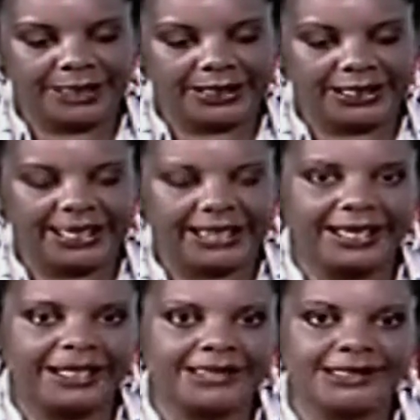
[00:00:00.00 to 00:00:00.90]
Okay,
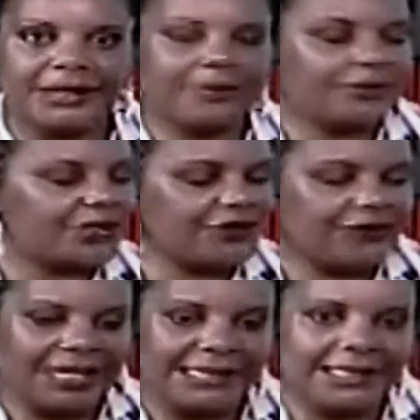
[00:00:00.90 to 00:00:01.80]
and just
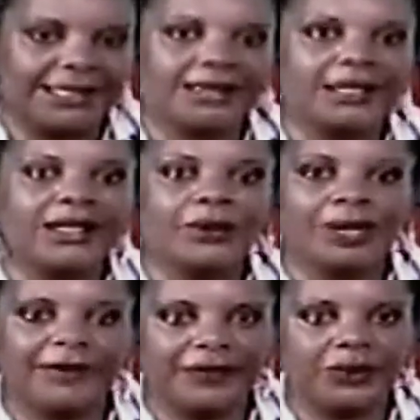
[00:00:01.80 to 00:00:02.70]
write in
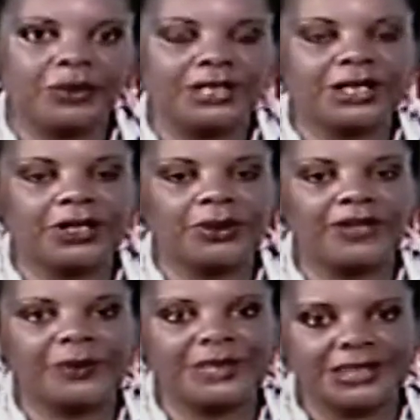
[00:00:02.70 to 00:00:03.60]
whatever you want to know.
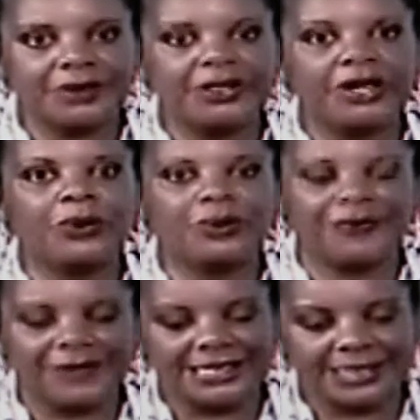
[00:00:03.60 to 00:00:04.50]
If we don't know, we will
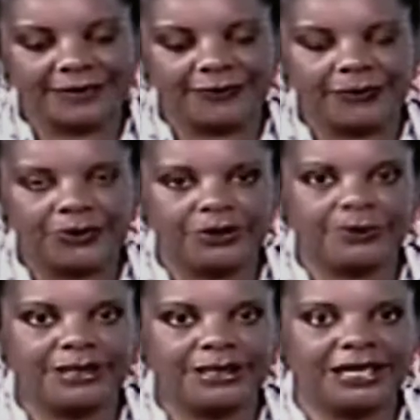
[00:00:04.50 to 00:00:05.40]
find out for you.
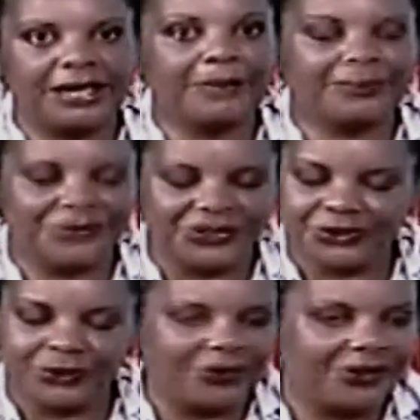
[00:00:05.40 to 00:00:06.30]
But I'm
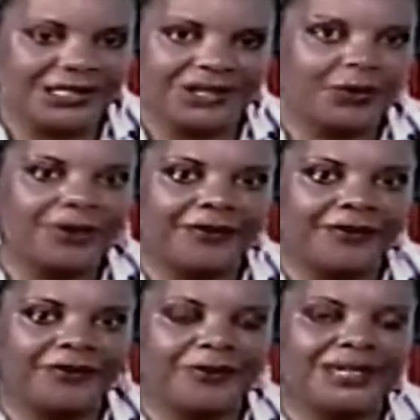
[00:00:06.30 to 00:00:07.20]
sure we've got such a wealth
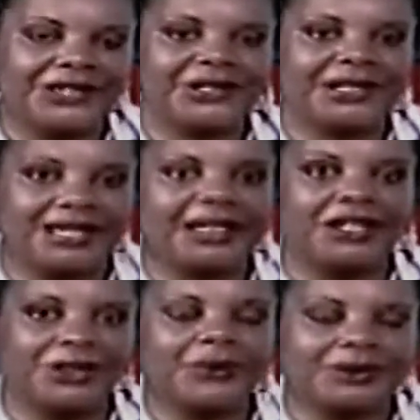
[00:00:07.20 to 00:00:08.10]
of information there that
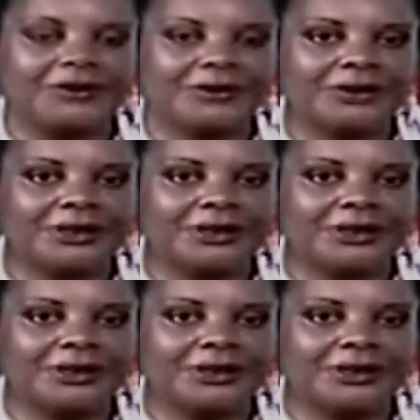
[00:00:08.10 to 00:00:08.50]
you will